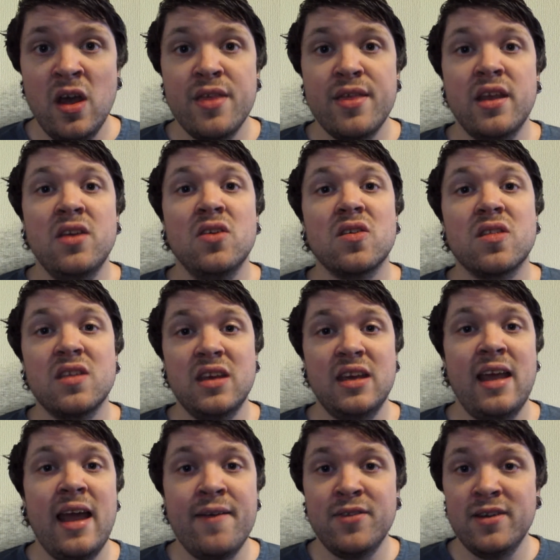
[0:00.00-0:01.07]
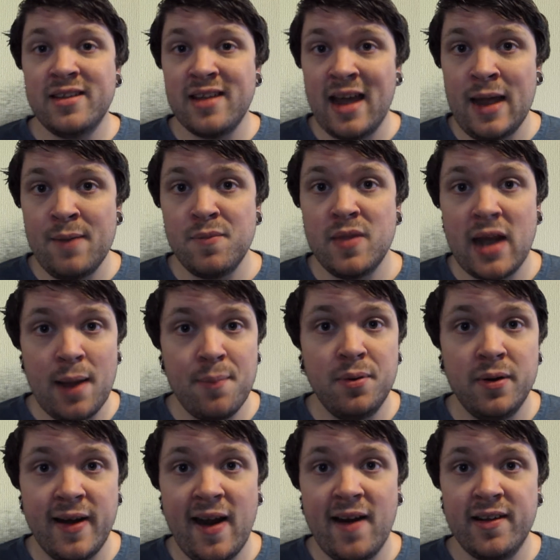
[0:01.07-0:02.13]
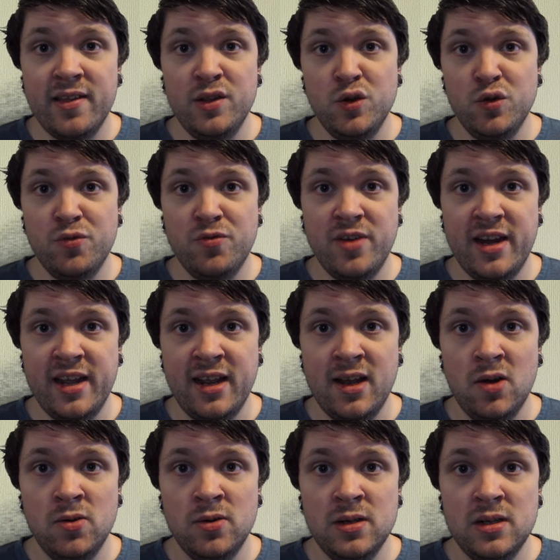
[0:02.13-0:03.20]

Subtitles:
then you'll see every time that I put out a new video.